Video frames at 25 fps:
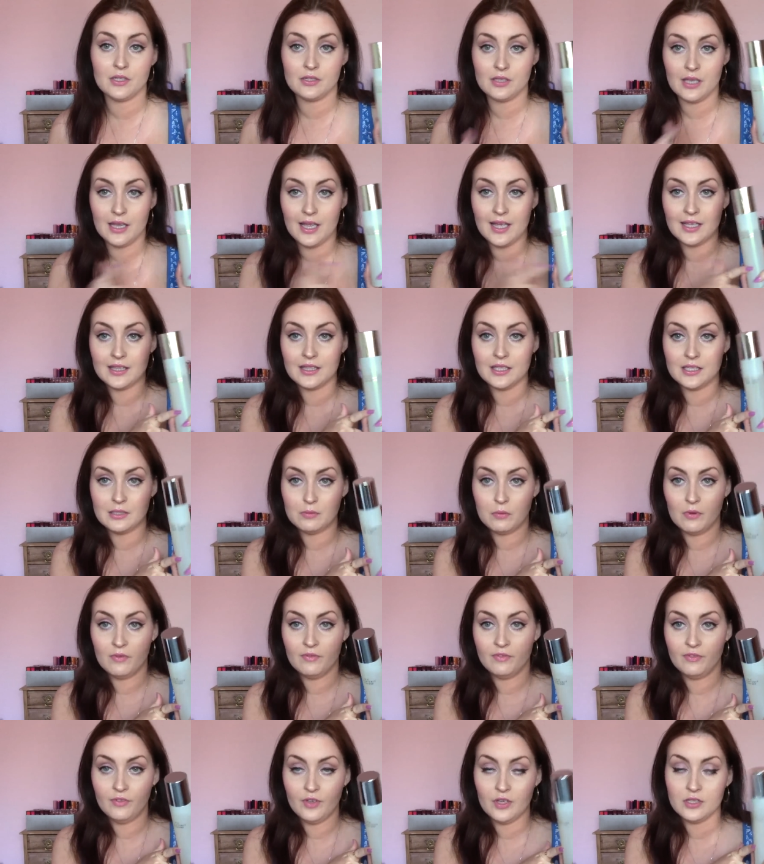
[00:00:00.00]
because I had this
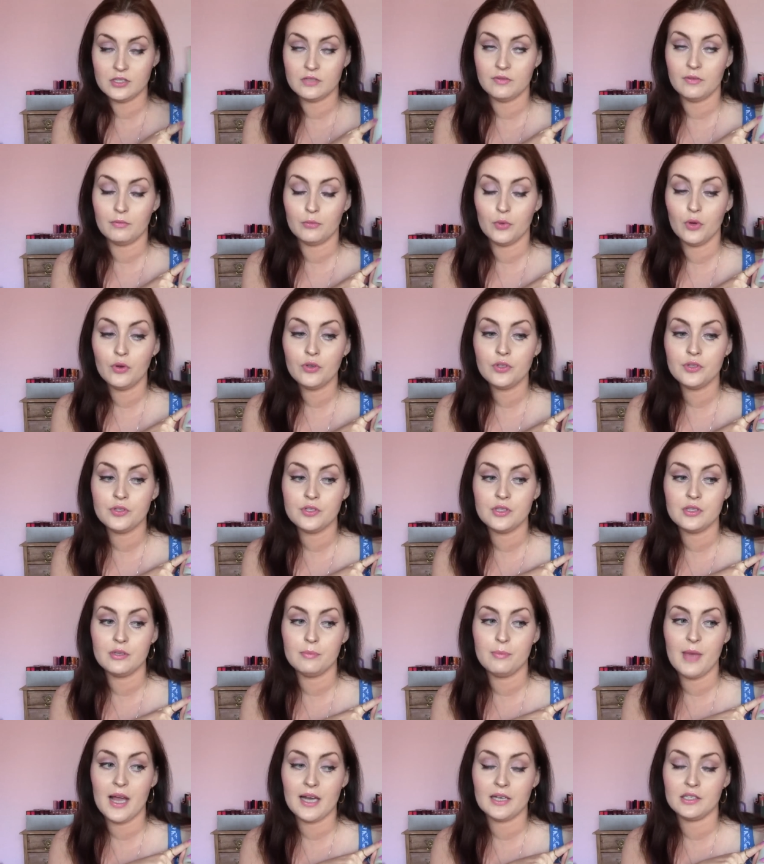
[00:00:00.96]
one first, if I'm not
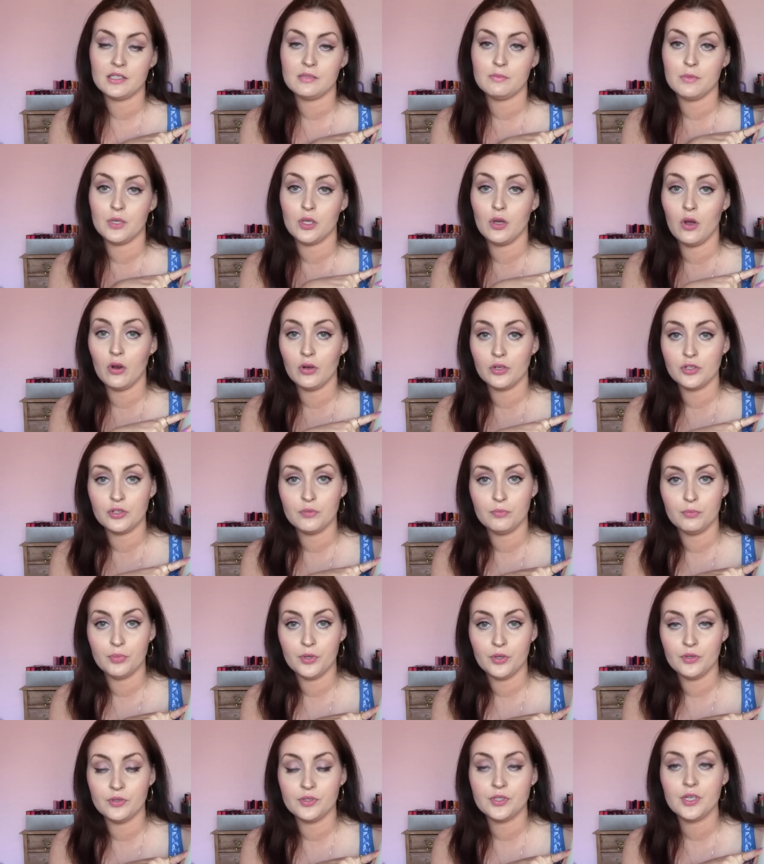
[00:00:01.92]
using the Balance Me
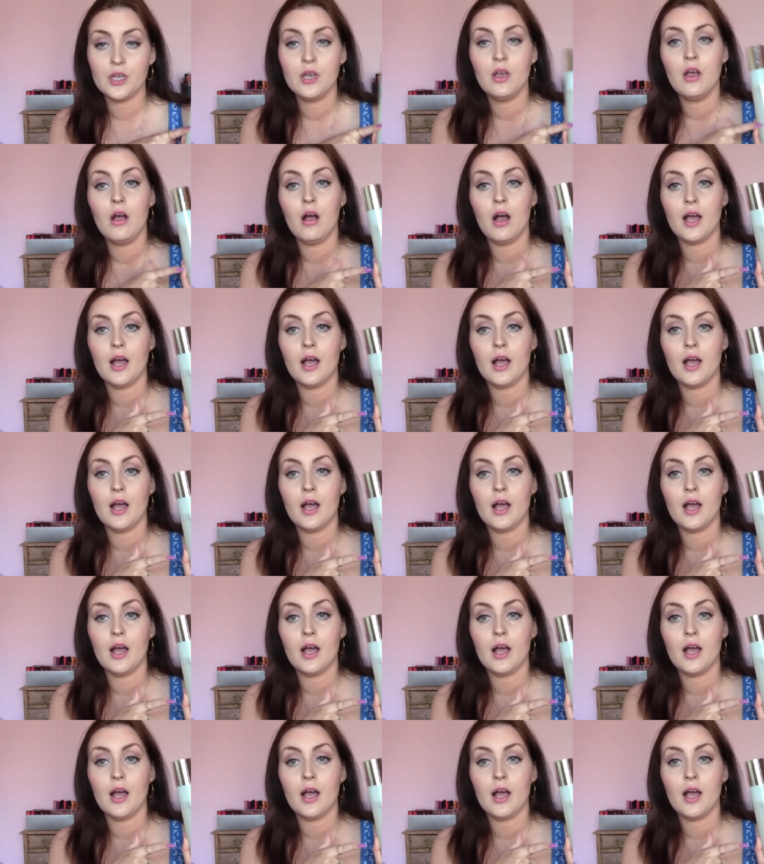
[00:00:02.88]
Collagen Boost,